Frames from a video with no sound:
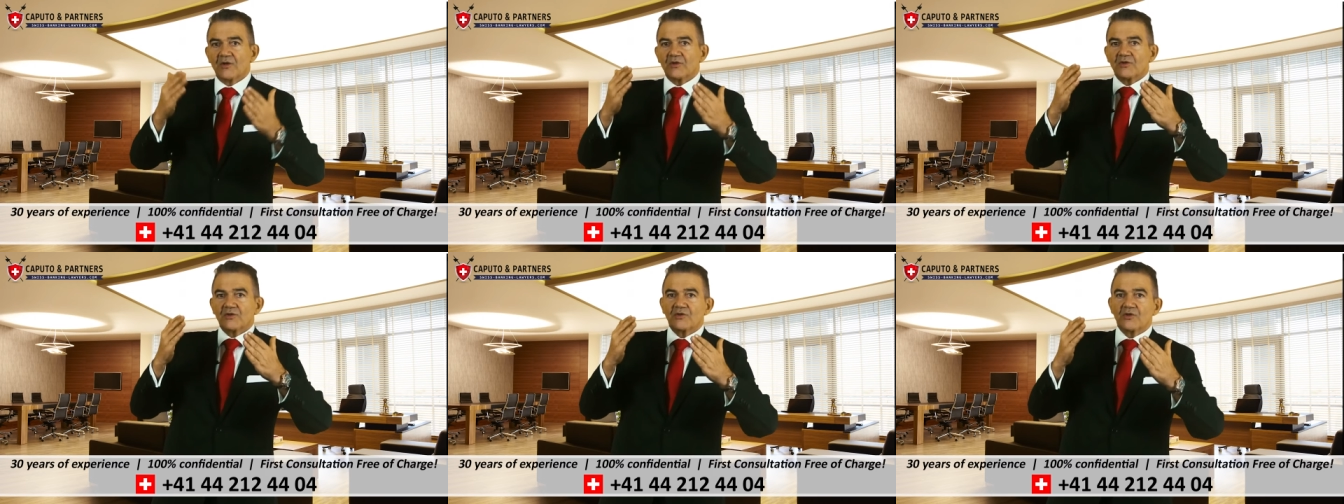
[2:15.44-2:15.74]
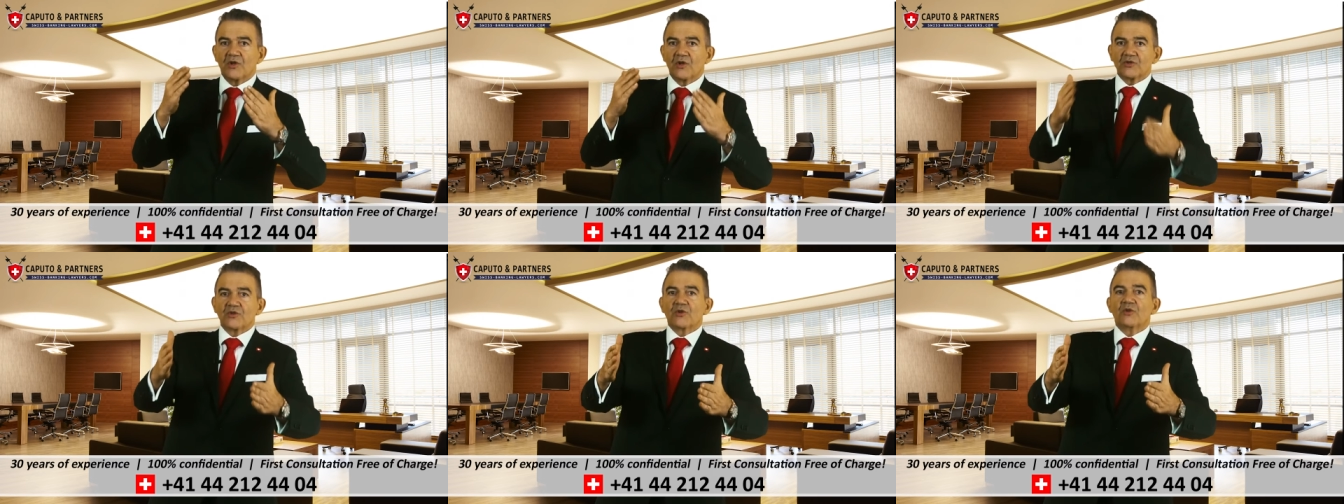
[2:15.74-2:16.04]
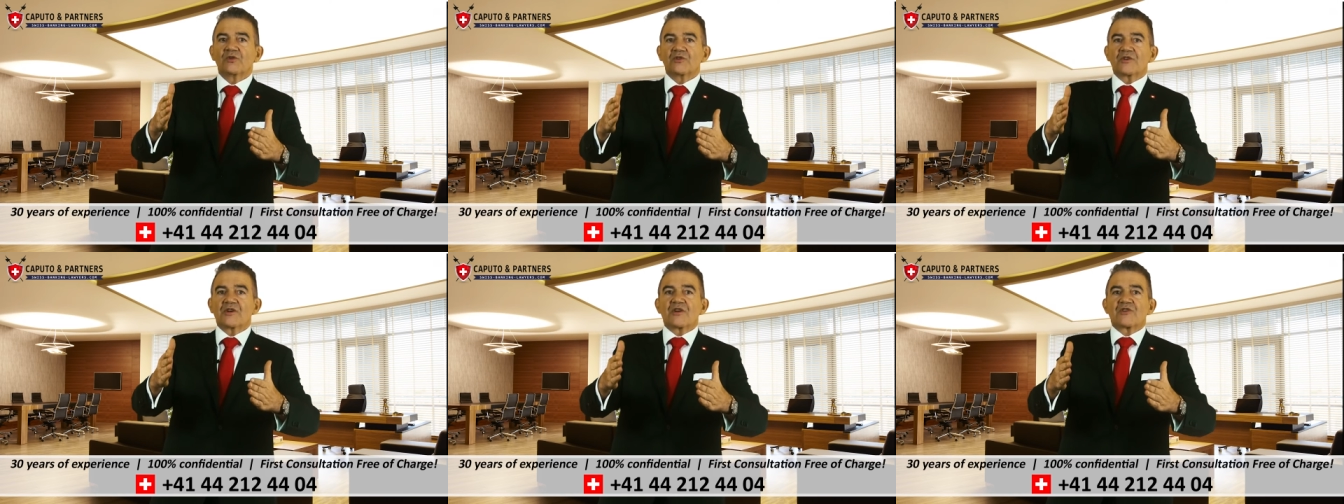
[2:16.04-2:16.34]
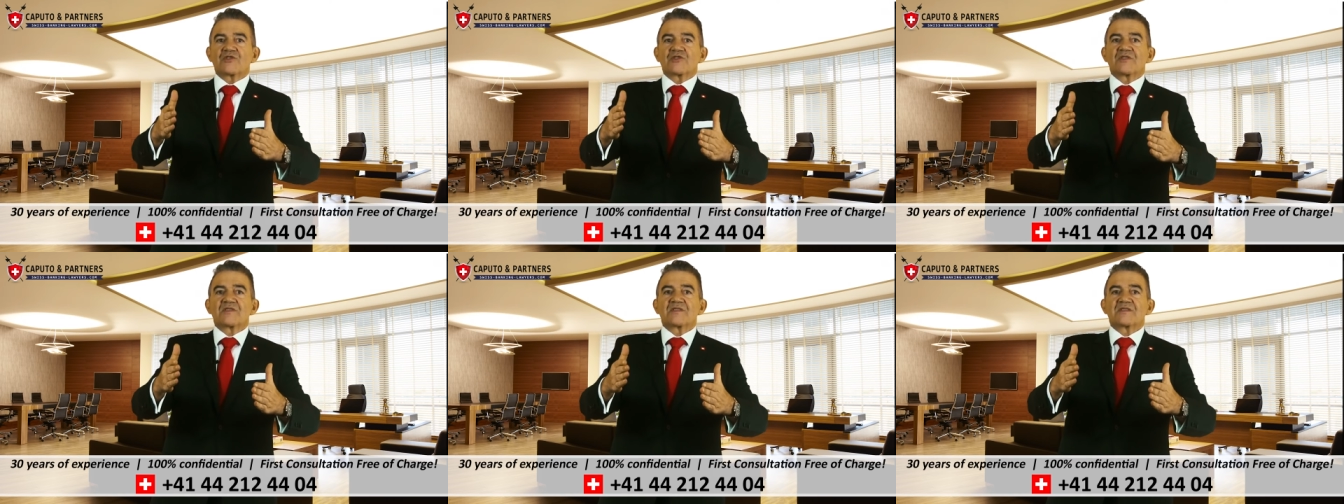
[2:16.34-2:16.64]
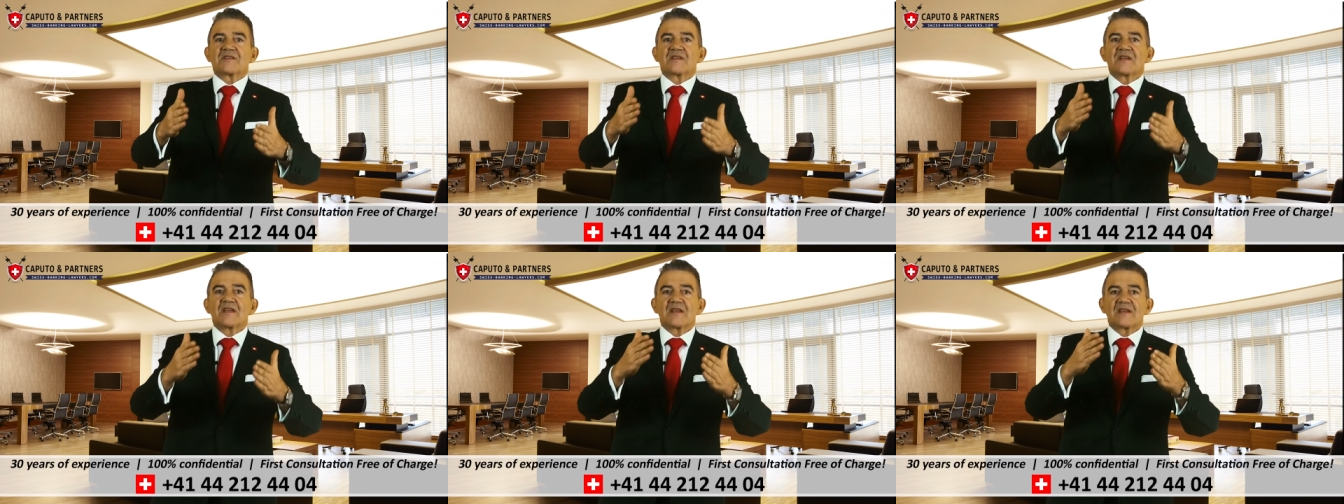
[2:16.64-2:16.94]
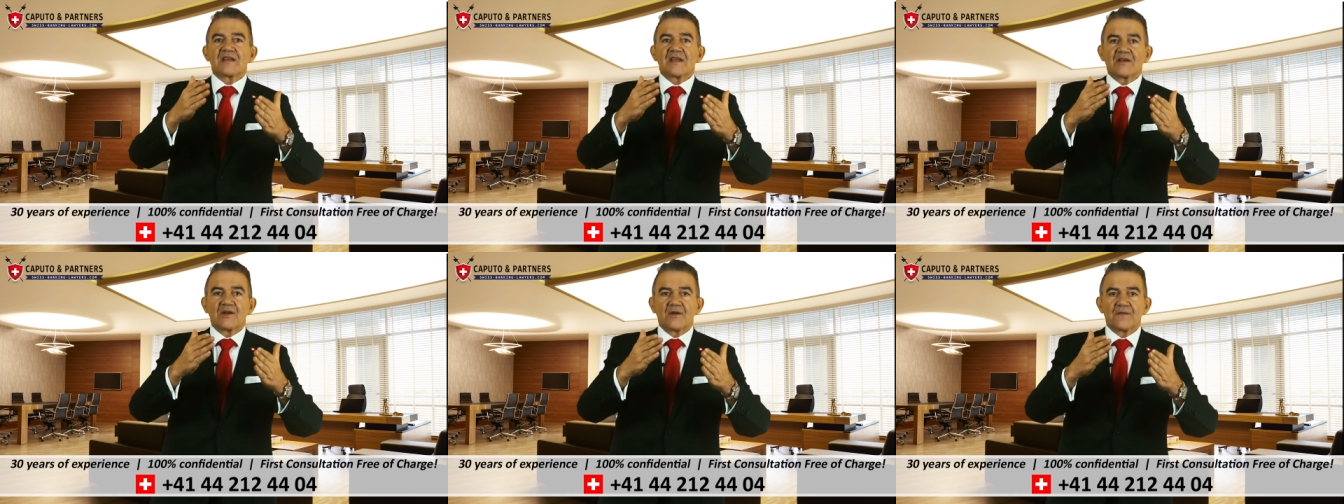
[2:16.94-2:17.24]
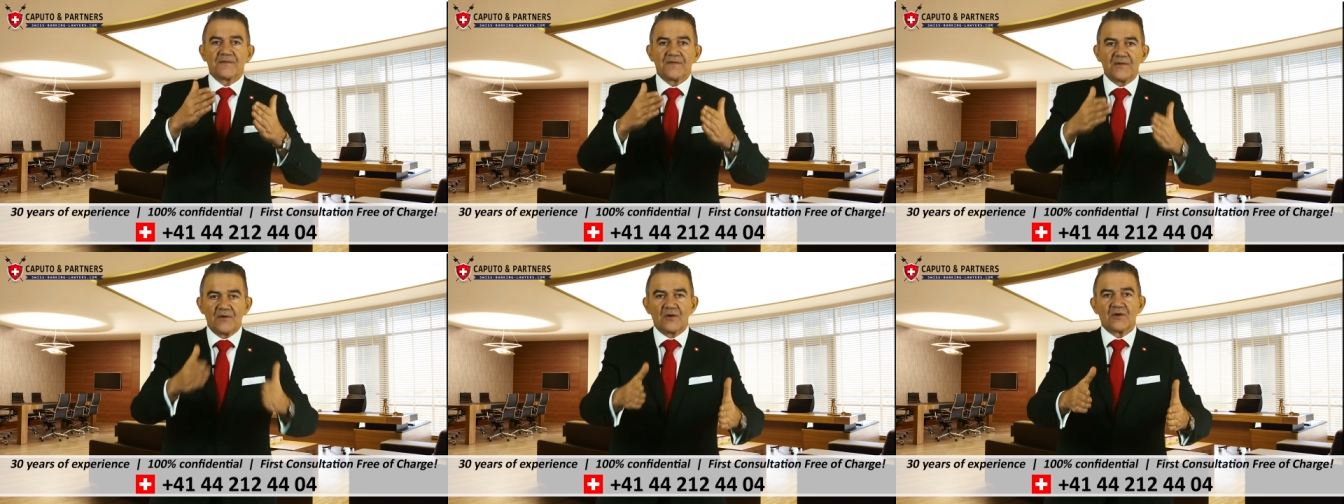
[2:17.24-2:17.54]
Not all Russians can
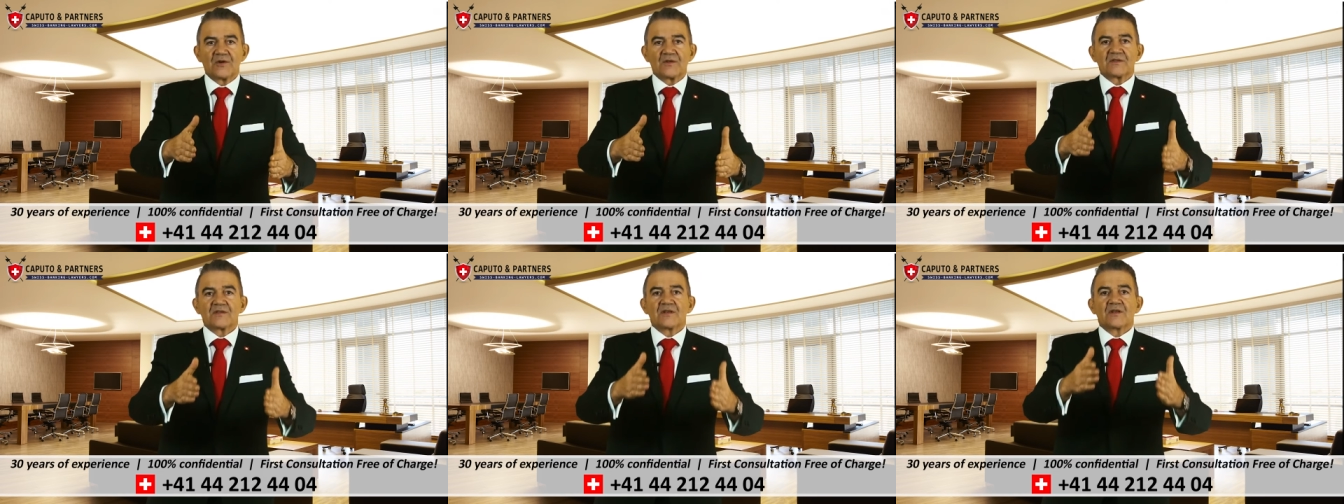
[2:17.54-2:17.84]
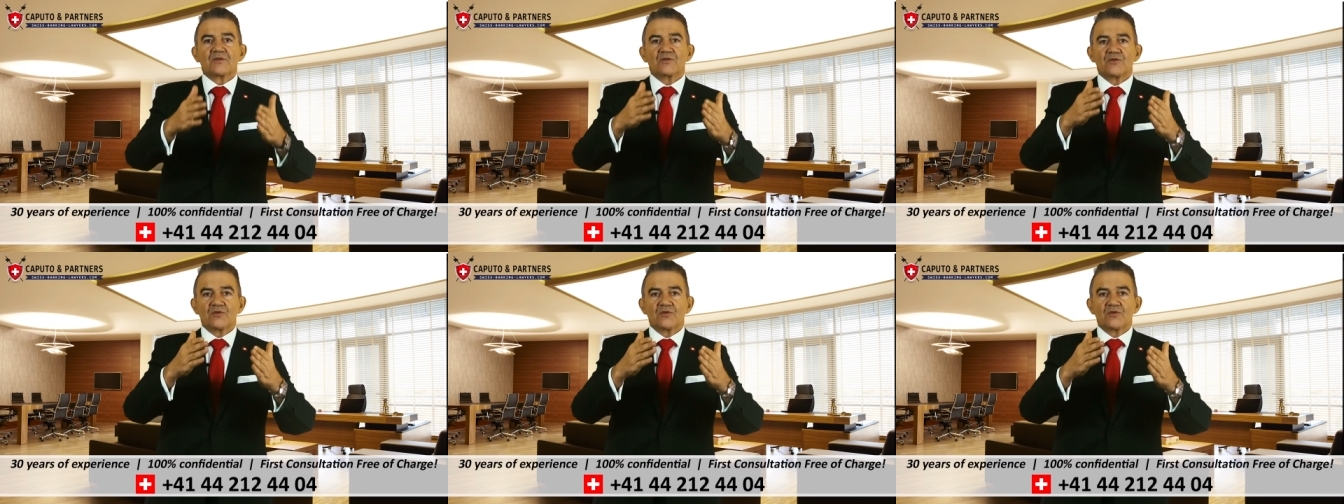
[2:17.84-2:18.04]
afford